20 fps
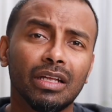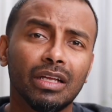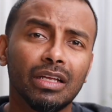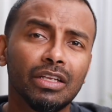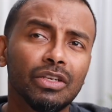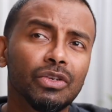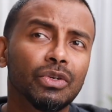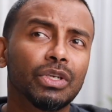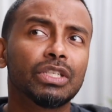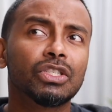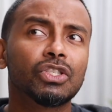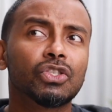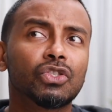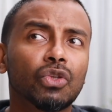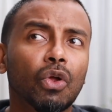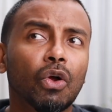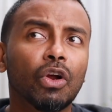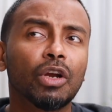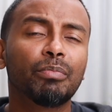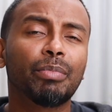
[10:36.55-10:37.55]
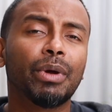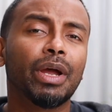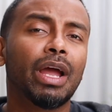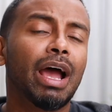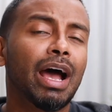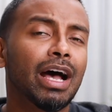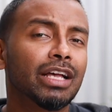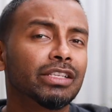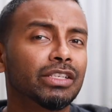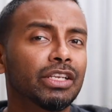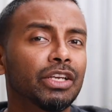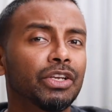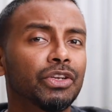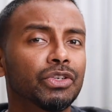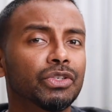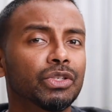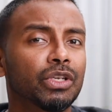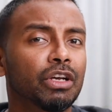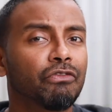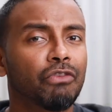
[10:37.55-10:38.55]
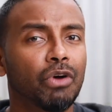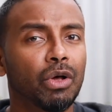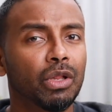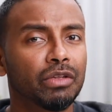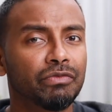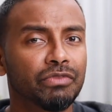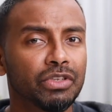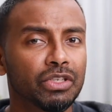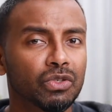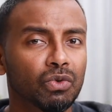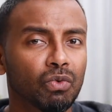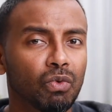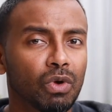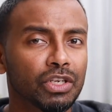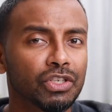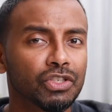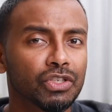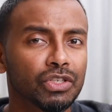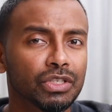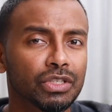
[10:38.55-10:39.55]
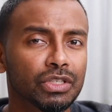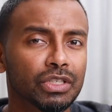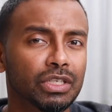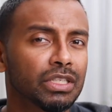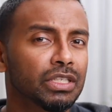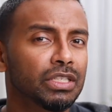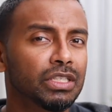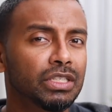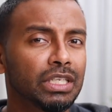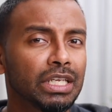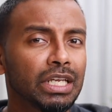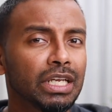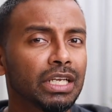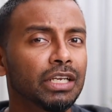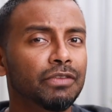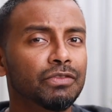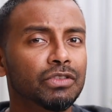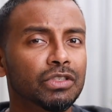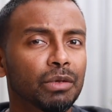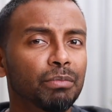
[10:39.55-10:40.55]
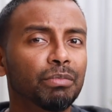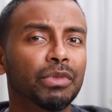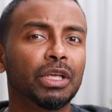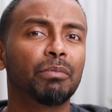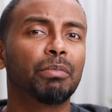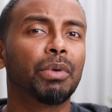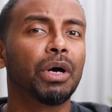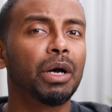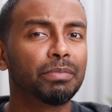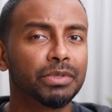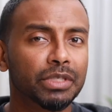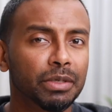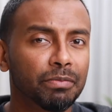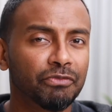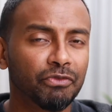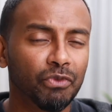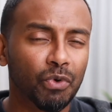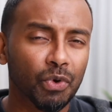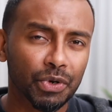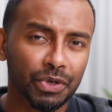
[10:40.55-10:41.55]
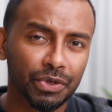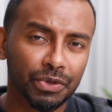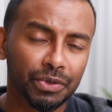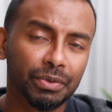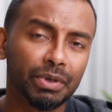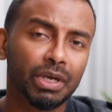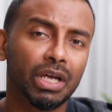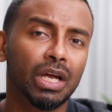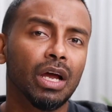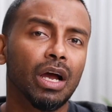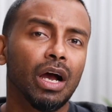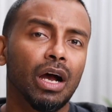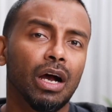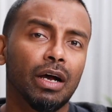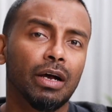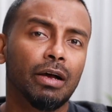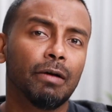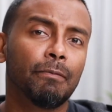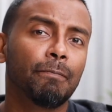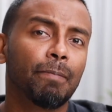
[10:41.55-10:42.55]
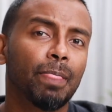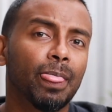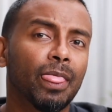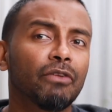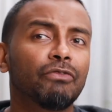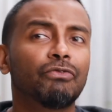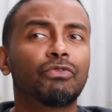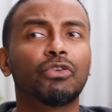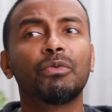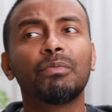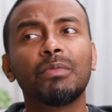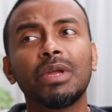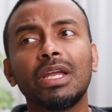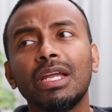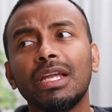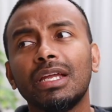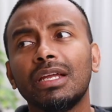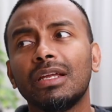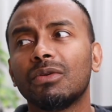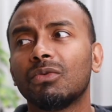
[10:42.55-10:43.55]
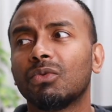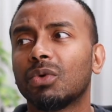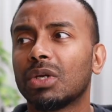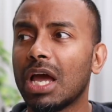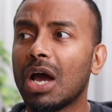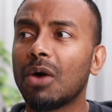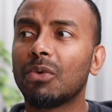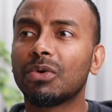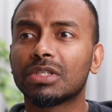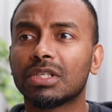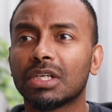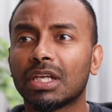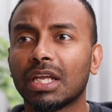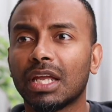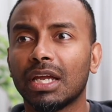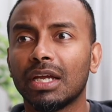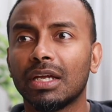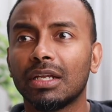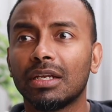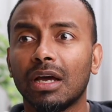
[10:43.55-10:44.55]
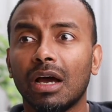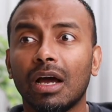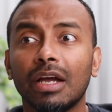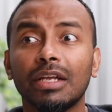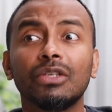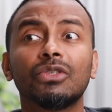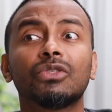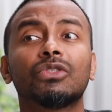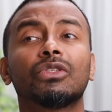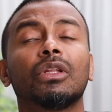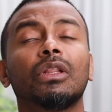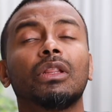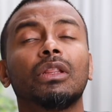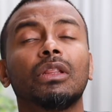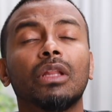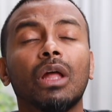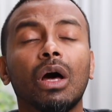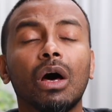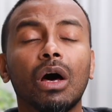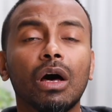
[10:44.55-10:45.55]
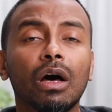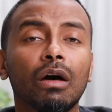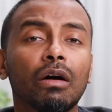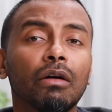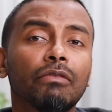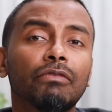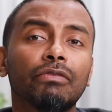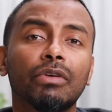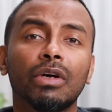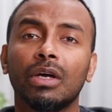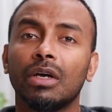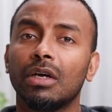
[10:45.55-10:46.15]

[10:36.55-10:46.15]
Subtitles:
You can start by asking yourself all of these questions and seeing if something pops up for you. For me, when I was a kid, I used to love